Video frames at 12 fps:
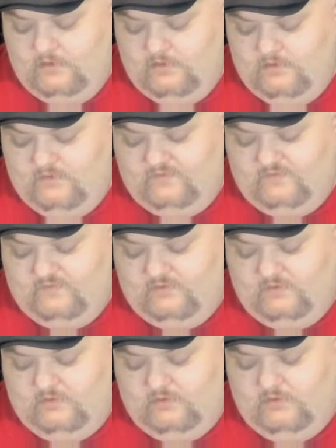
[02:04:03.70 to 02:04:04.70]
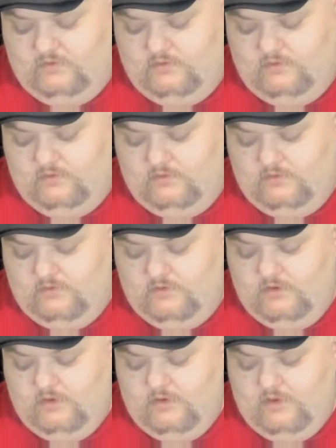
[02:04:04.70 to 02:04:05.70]
Let's see.
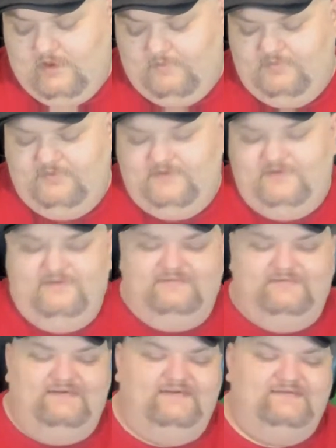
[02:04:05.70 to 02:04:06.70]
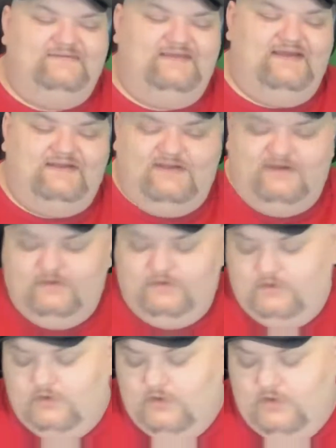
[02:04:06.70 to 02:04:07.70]
I put on TikTok
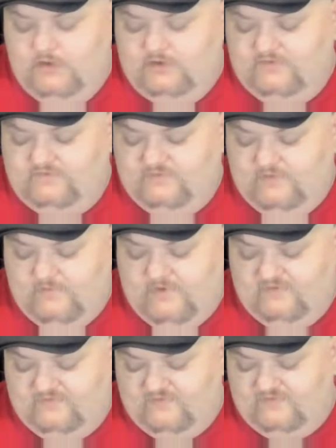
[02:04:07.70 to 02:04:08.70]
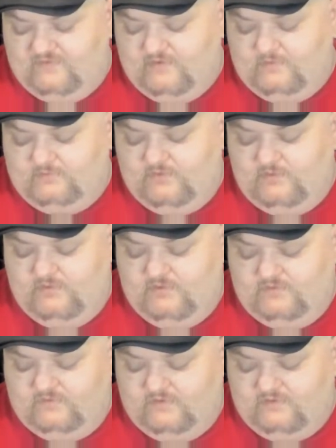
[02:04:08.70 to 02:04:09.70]
earlier because somebody said something to me
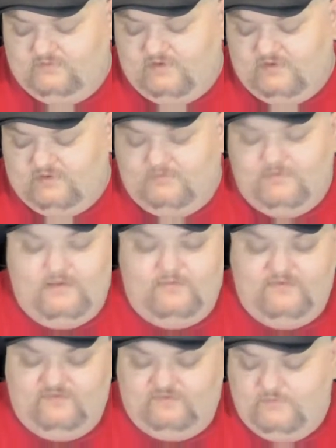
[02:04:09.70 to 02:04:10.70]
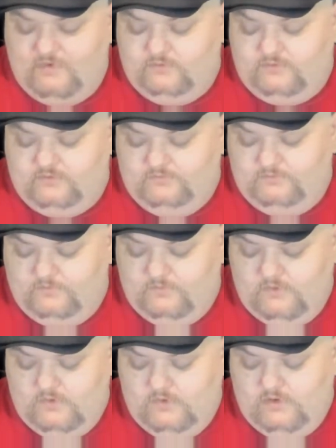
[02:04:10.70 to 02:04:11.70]
on TikTok about my smoking.
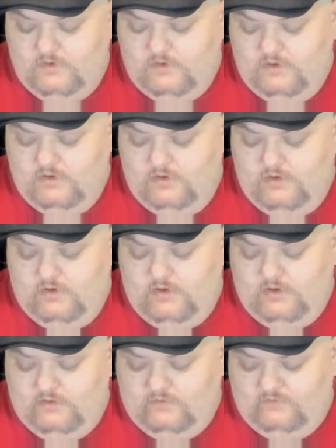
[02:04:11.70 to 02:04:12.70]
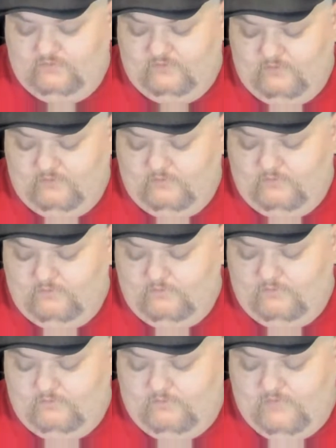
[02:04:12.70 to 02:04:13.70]
And so
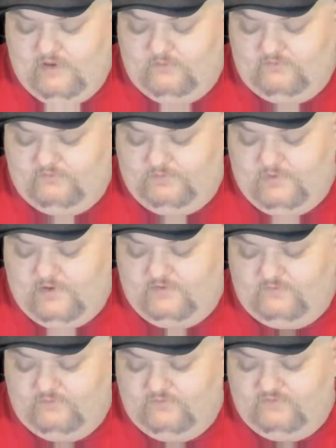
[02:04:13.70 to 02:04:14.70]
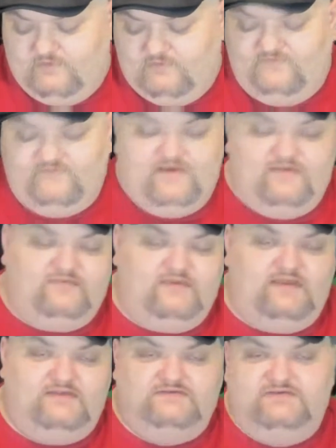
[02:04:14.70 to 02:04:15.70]
my response was, give me
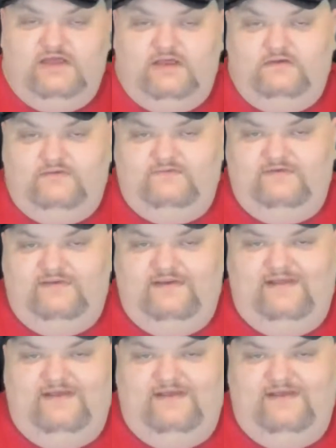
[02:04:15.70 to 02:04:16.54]
$5,000.